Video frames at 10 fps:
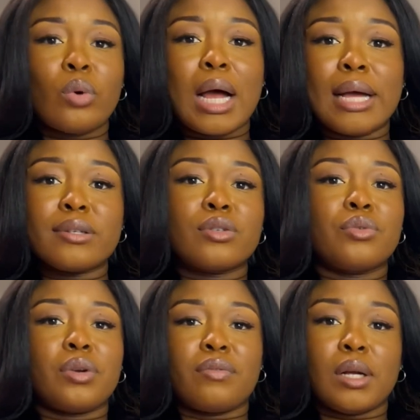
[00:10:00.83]
ask
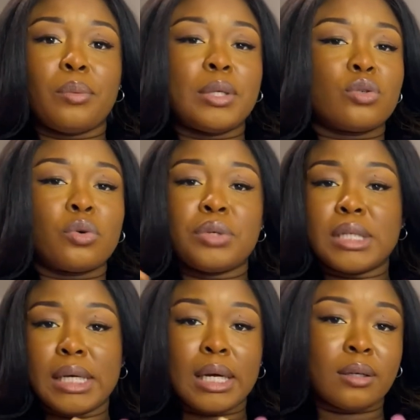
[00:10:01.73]
to evaluate or
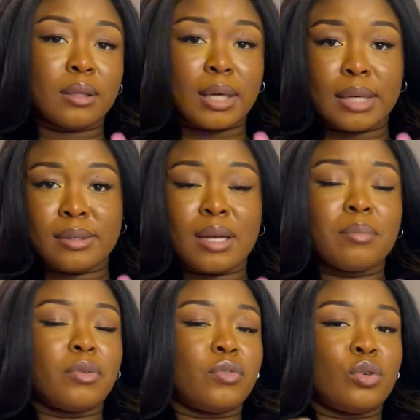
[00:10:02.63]
retake another exam
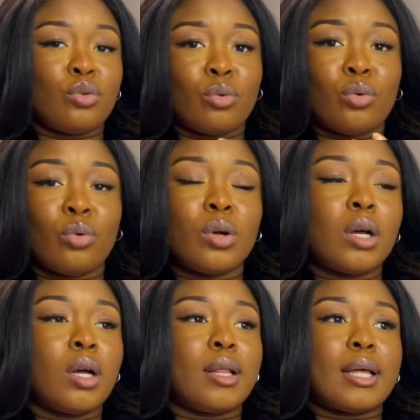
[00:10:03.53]
if you know
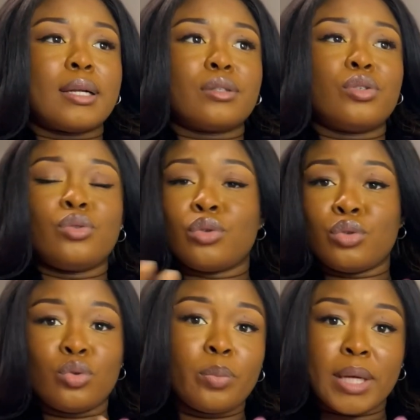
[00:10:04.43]
that you could
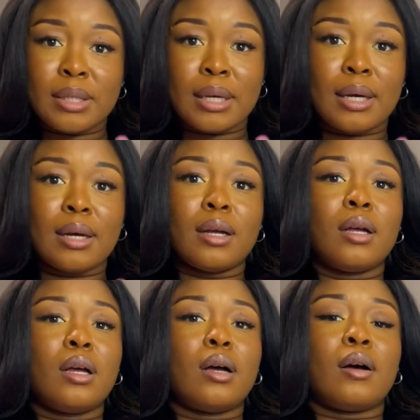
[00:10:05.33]
do better,
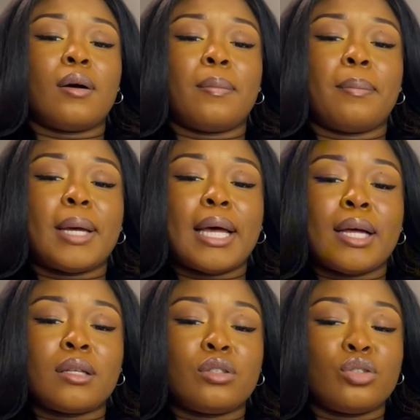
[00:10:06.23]

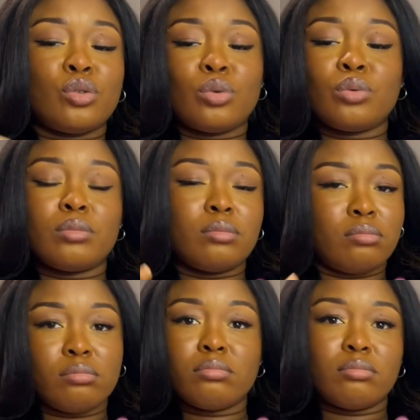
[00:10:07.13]
and you know
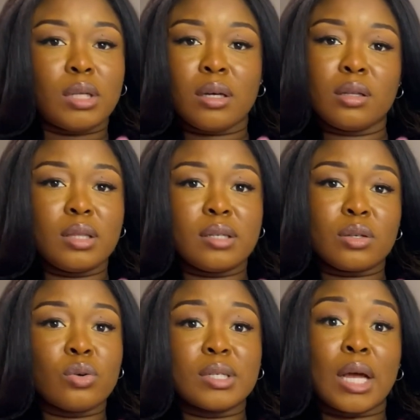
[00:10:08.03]
these
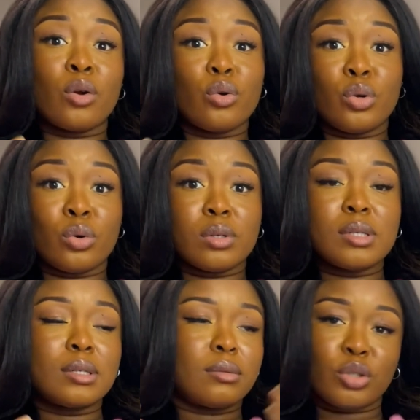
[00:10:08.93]
scores are not
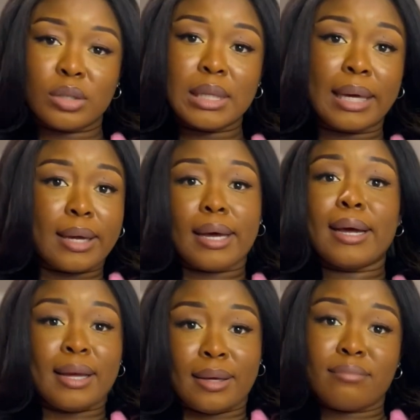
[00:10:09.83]
yours, just like
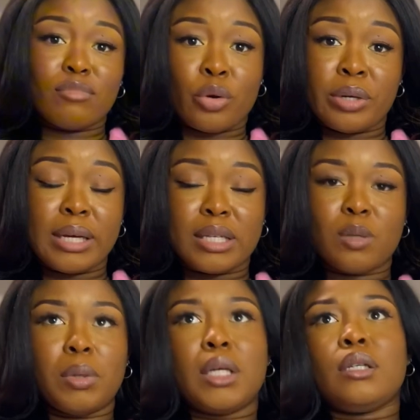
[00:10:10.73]
I already
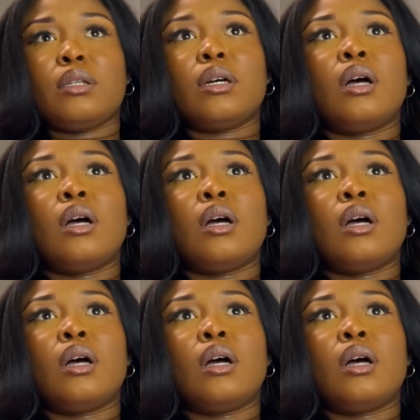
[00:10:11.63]
explained.